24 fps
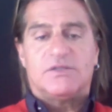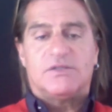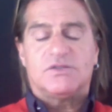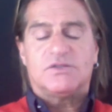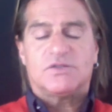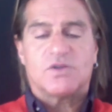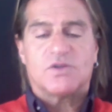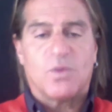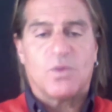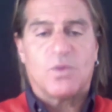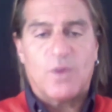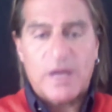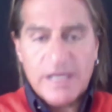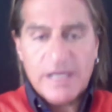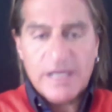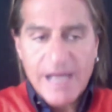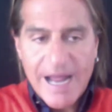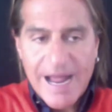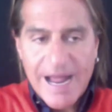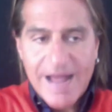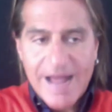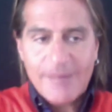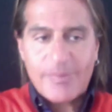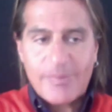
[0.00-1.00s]
so what
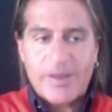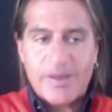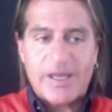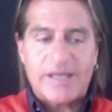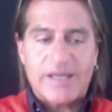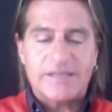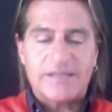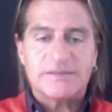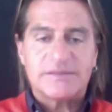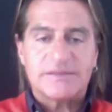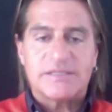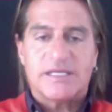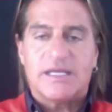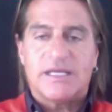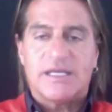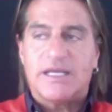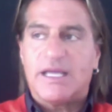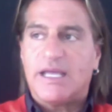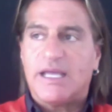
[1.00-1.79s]
happens